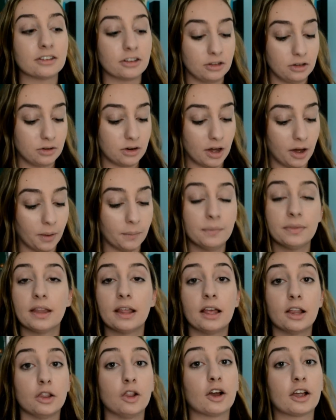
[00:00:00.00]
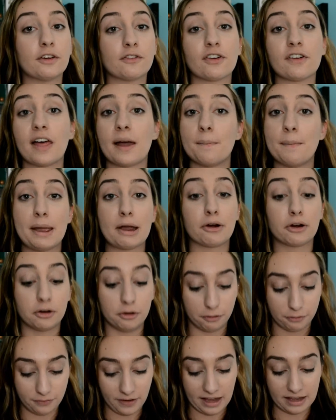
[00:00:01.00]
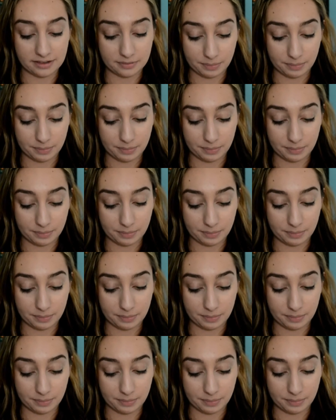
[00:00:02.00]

you know, looking for that miracle face.